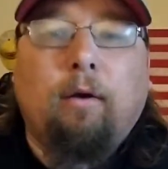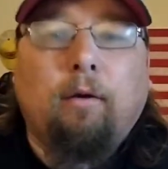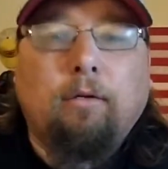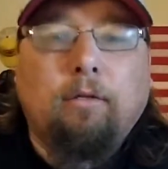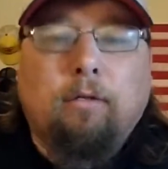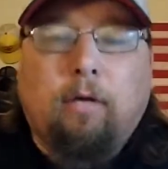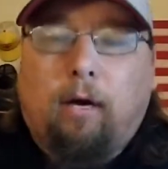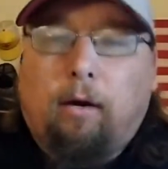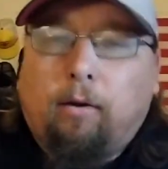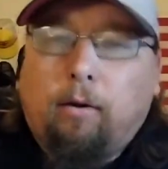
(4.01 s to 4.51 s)

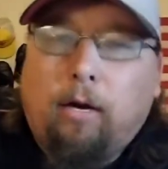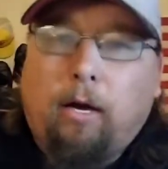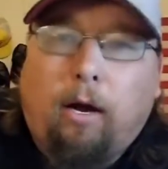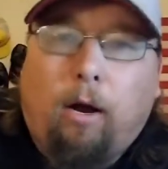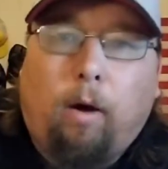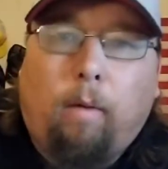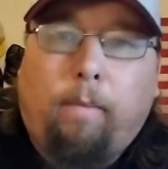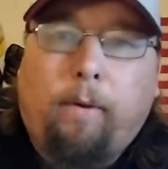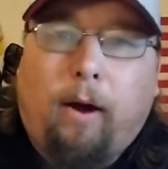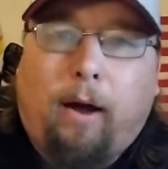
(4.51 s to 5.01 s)
So,
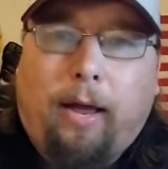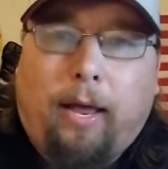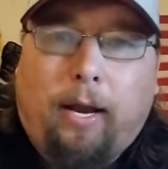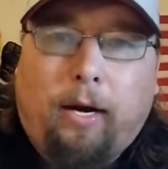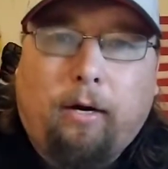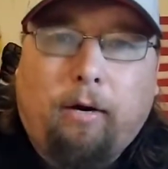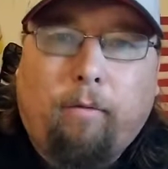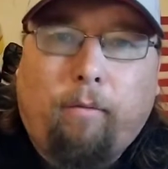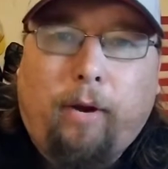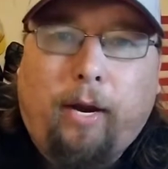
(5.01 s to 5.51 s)
hope you all had
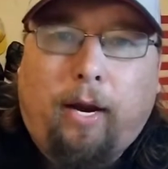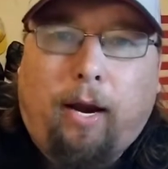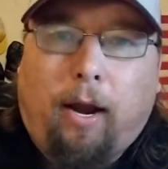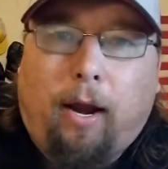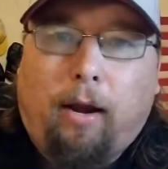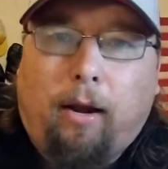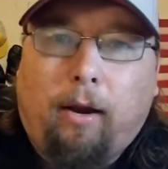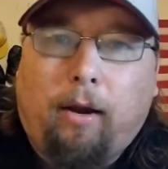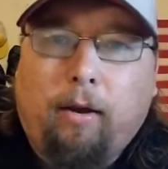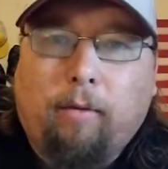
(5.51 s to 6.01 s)
a good
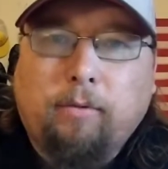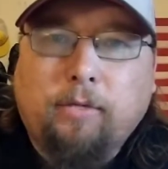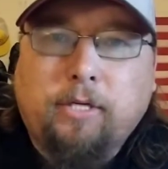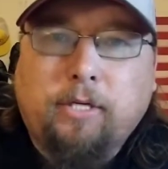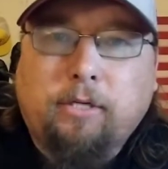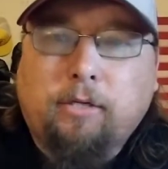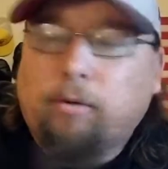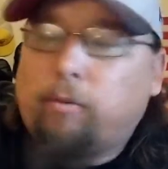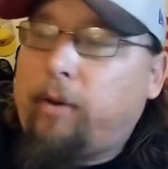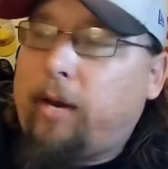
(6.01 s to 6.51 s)
weekend. It was
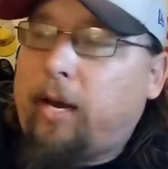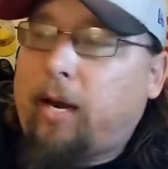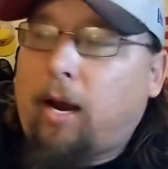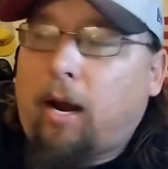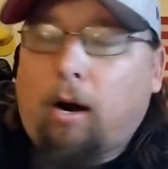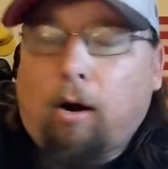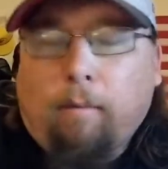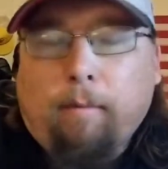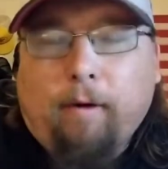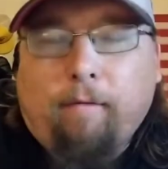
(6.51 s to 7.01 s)
Easter
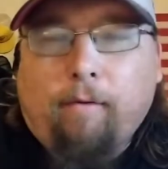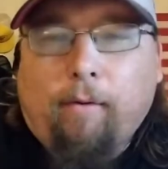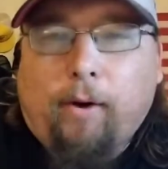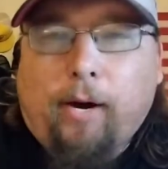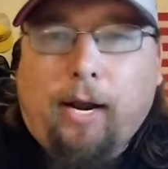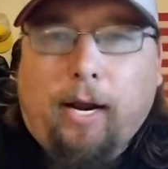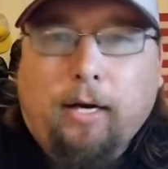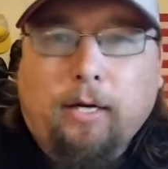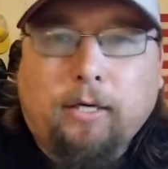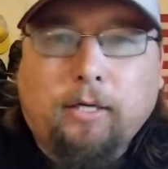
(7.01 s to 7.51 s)
weekend. Hope everyone
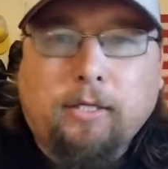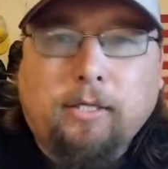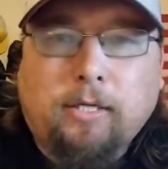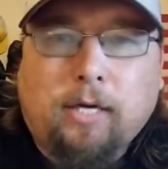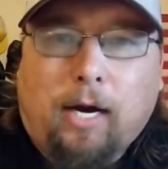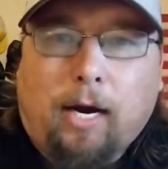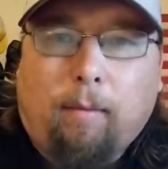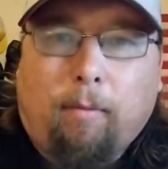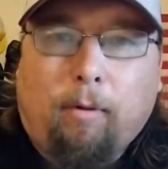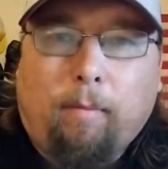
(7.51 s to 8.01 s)
had a good
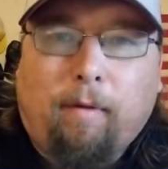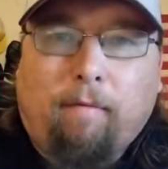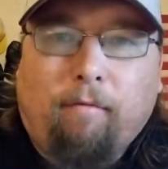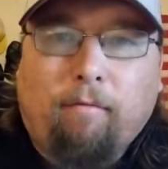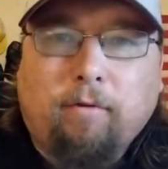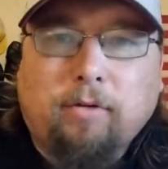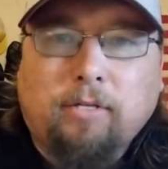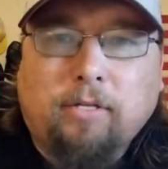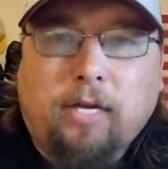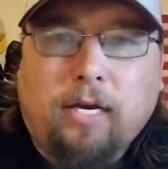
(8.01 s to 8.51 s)
time. Hope
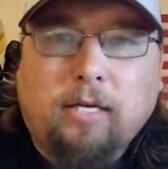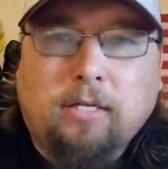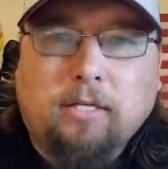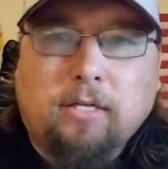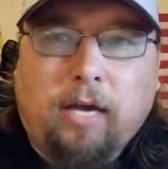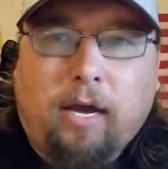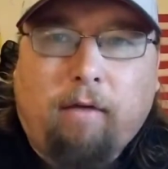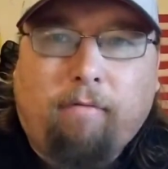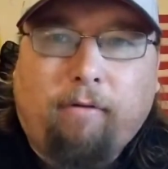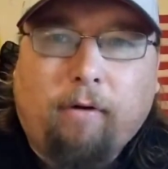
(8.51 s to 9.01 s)
everyone stayed
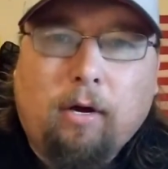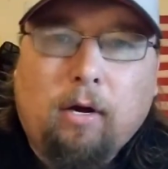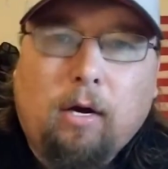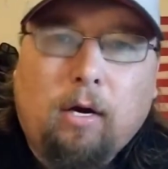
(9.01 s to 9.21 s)
safe.